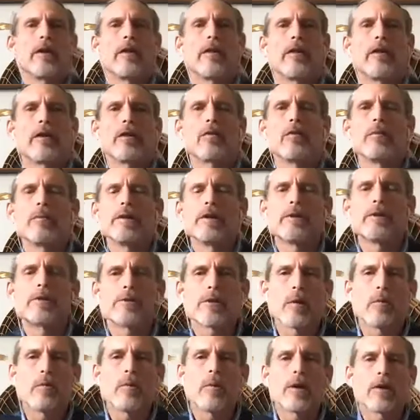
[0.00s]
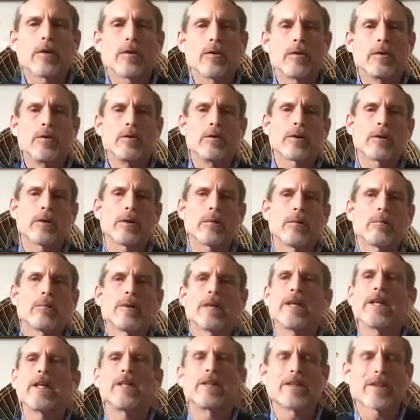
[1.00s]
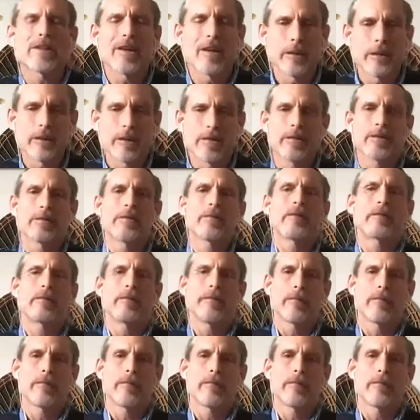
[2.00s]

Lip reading: there will be someone who completes us.